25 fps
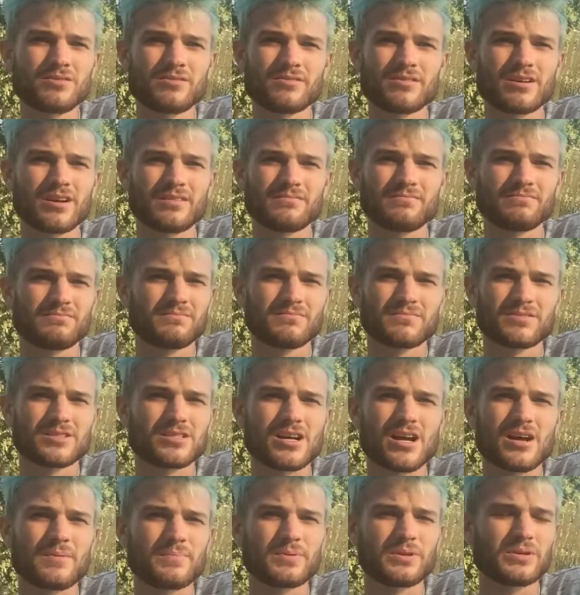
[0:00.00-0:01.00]
You're not
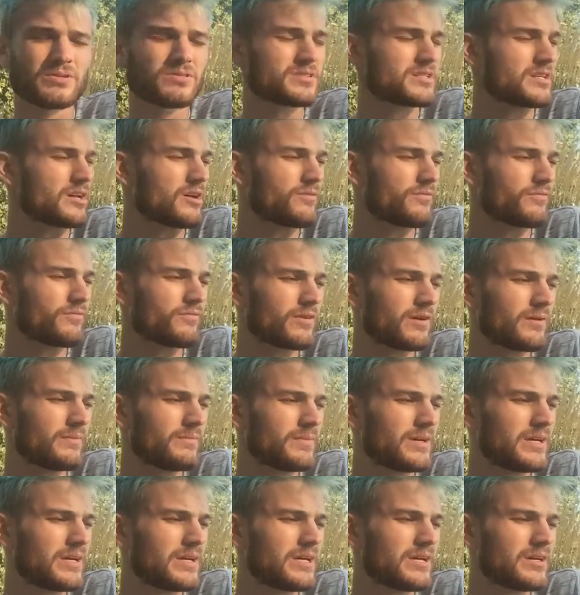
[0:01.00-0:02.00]
stopping yourself from